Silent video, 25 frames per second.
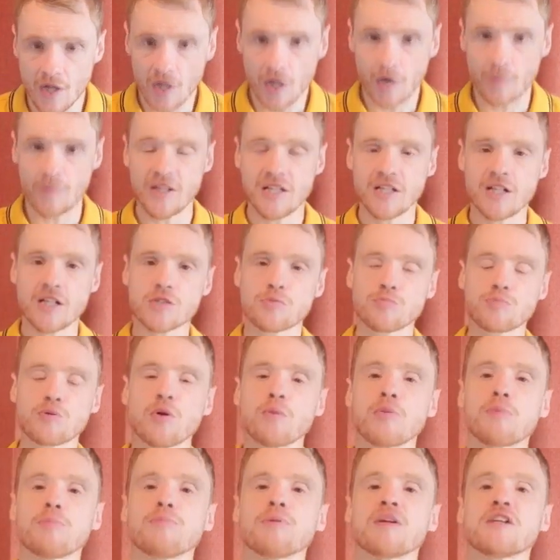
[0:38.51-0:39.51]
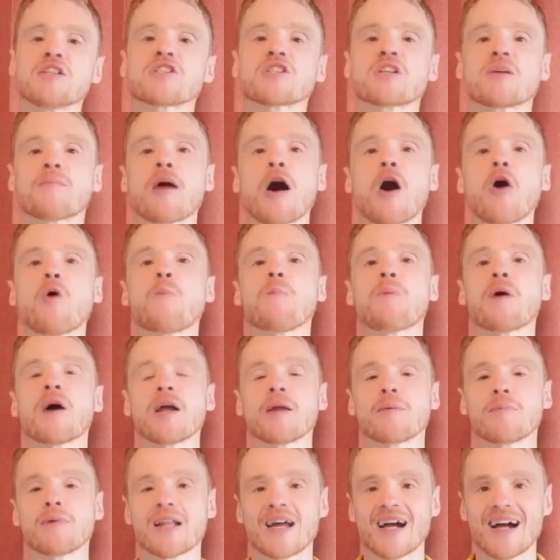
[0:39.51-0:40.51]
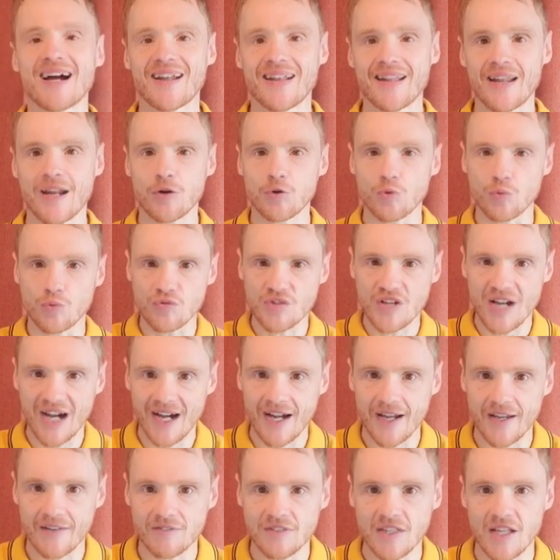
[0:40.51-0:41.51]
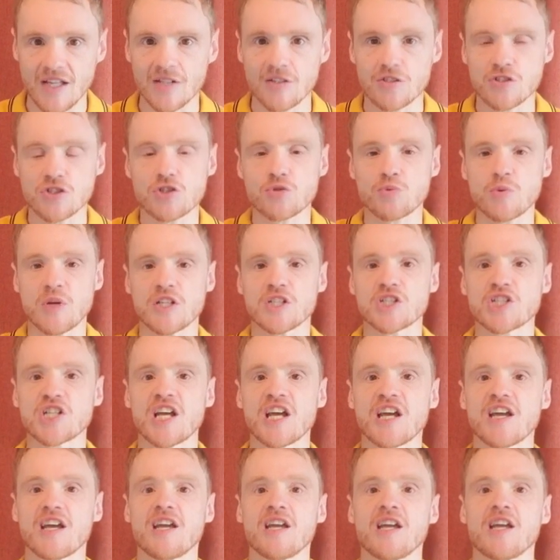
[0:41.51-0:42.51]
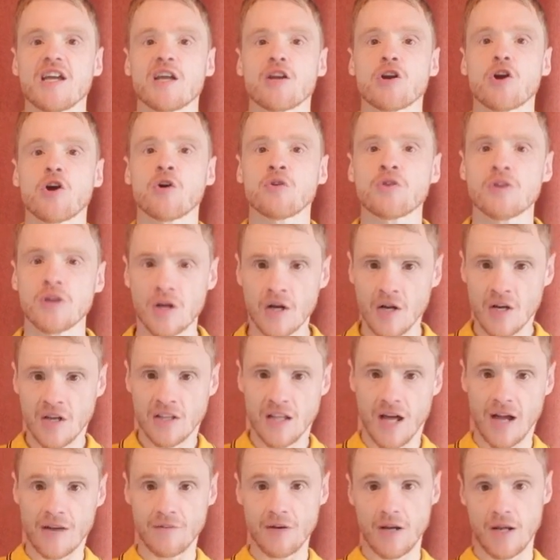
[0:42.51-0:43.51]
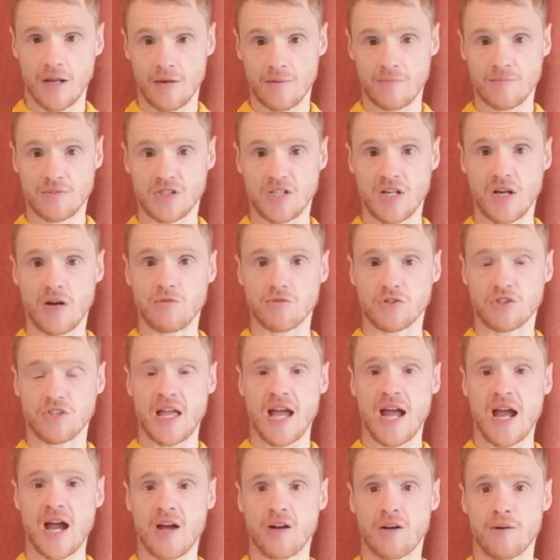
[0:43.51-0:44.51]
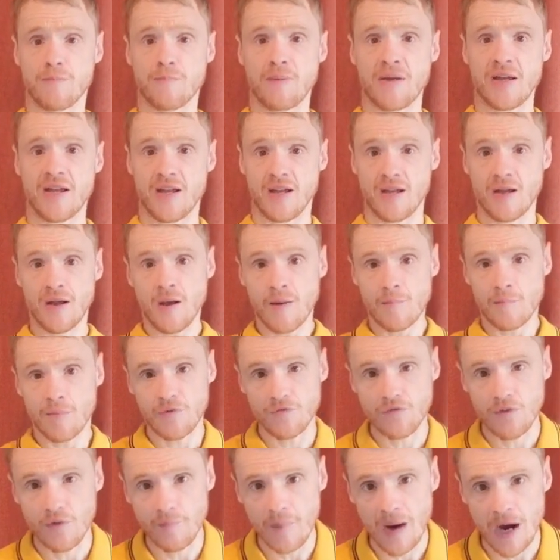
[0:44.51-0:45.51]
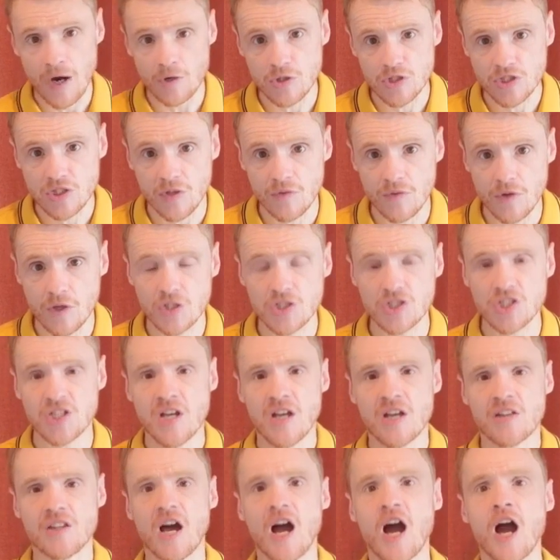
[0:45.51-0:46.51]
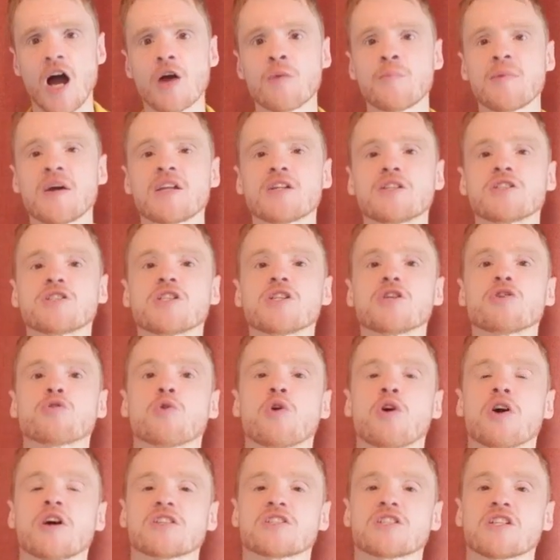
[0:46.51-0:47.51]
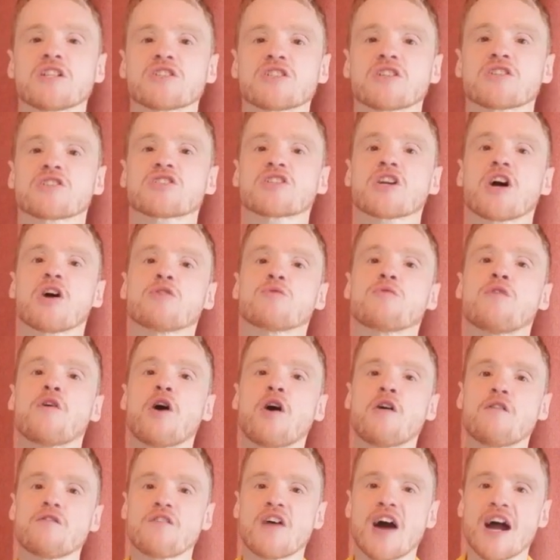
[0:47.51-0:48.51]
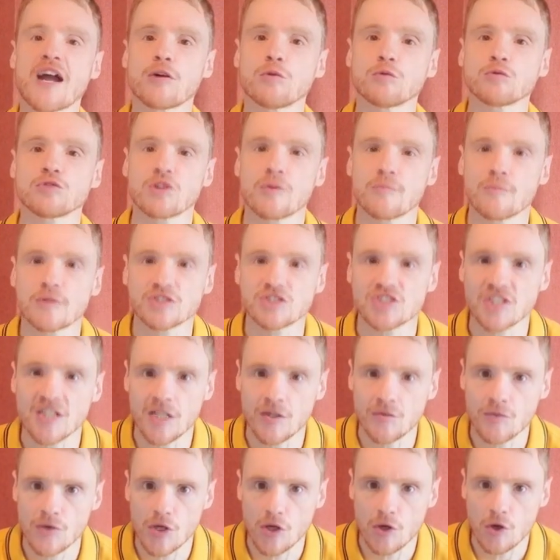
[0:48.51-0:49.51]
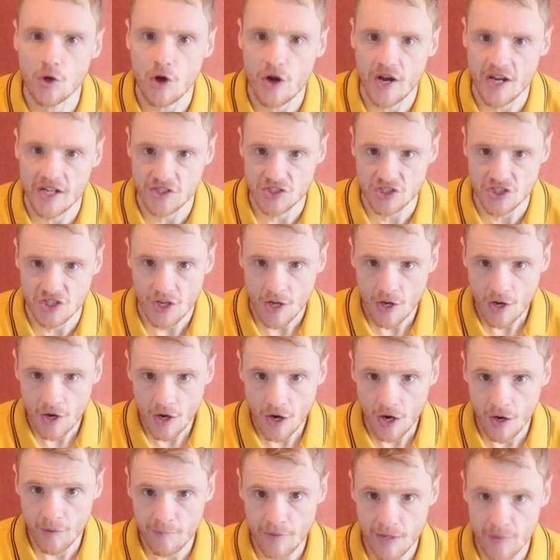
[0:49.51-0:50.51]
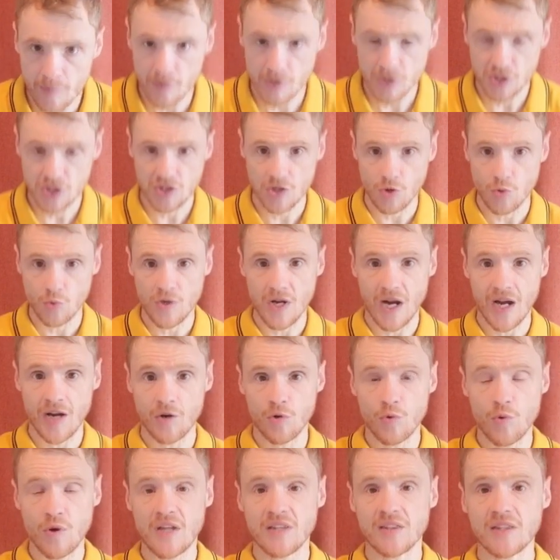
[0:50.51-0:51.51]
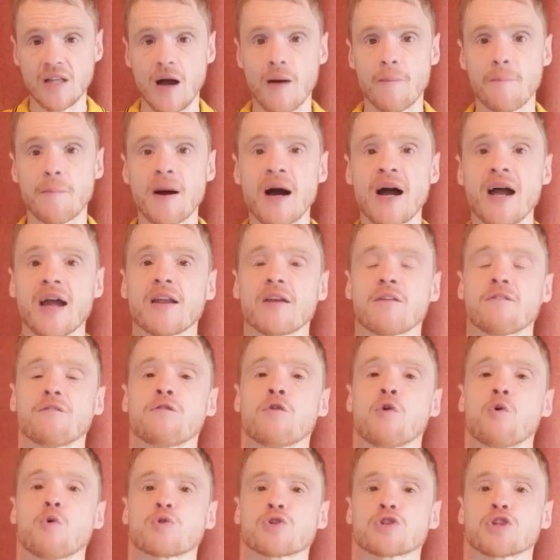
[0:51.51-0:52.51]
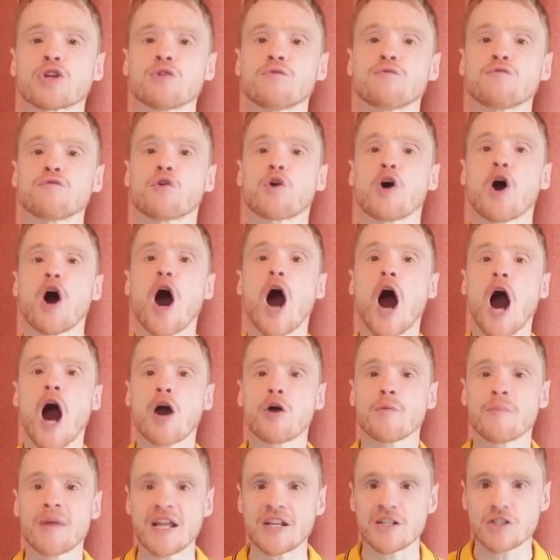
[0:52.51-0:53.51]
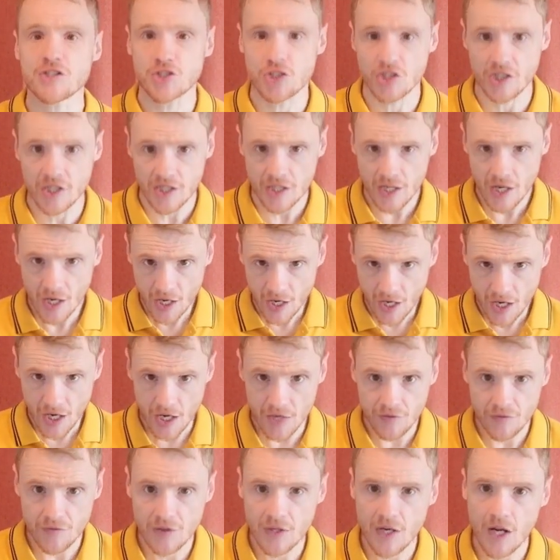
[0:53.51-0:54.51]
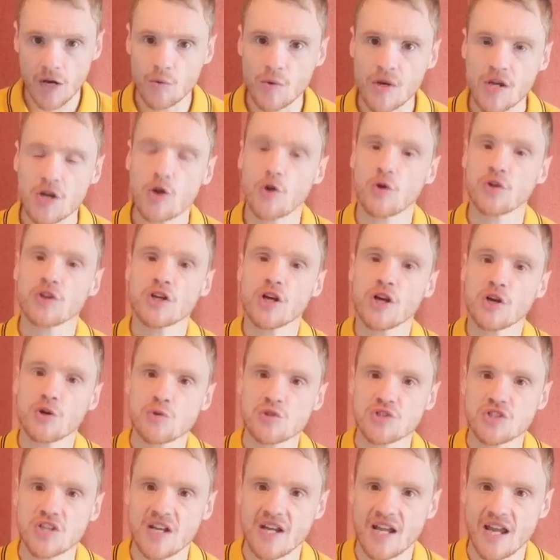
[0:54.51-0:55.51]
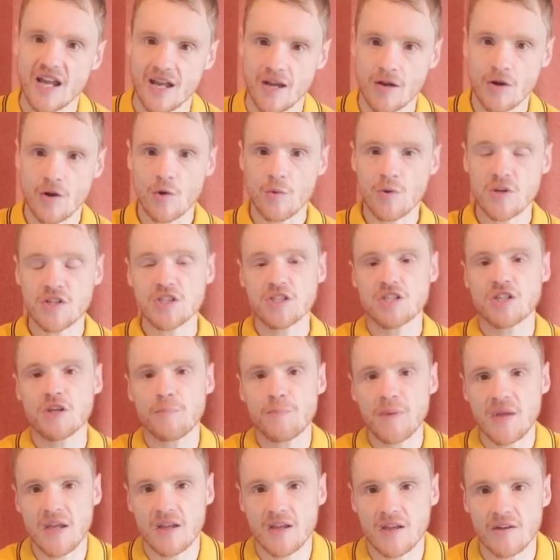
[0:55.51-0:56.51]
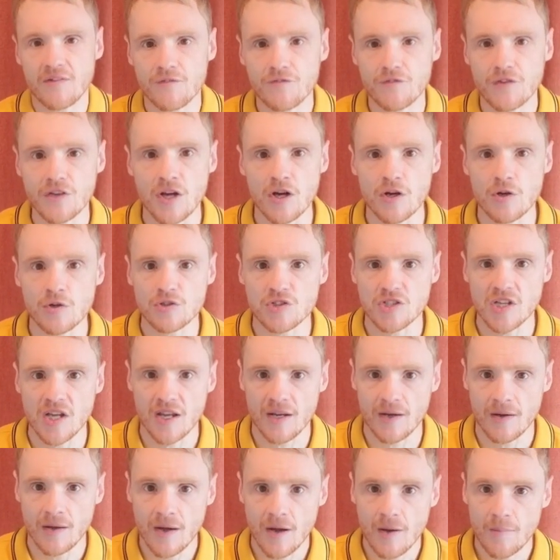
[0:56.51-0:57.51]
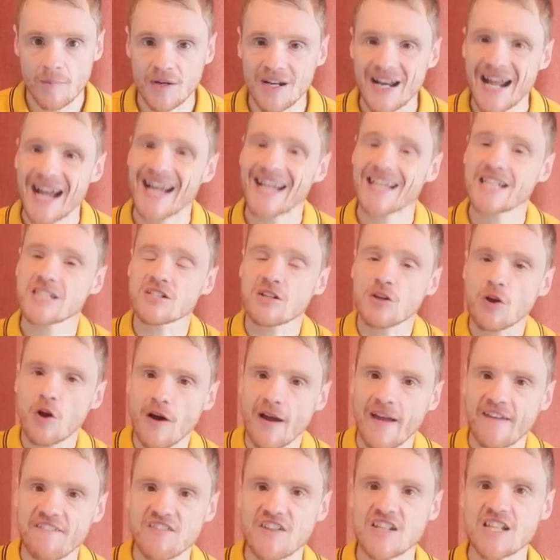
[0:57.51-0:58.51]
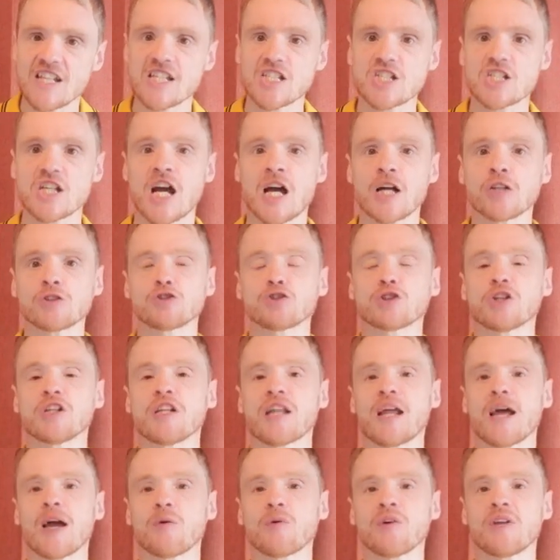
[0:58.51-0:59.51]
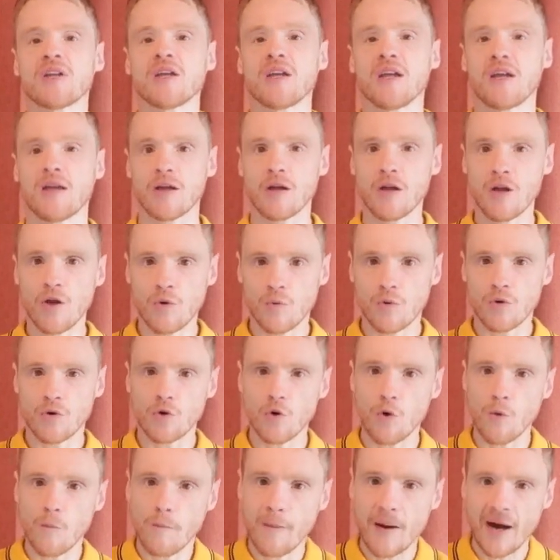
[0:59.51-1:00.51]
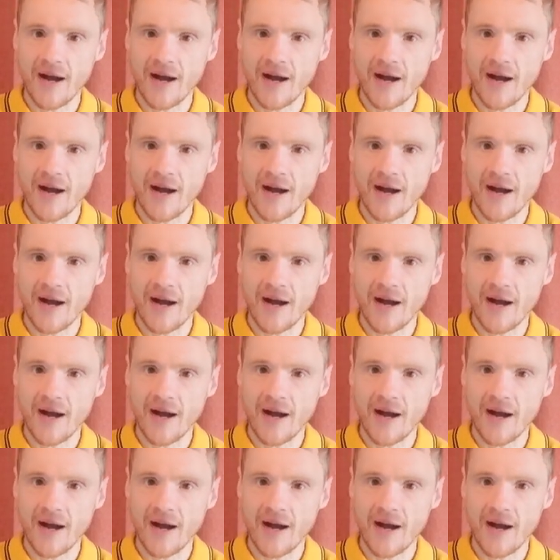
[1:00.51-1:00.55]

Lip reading: I mean, there's probably some old people out there who've caved in and switched their heating on. They've let themselves down a bit. But for most of us, the home energy crisis has so far failed to materialise. I mean, we're still going to end up paying a fortune for our home energy, even though we're not using it, which is a bit confusing. But that is life in this country now, isn't it? We're all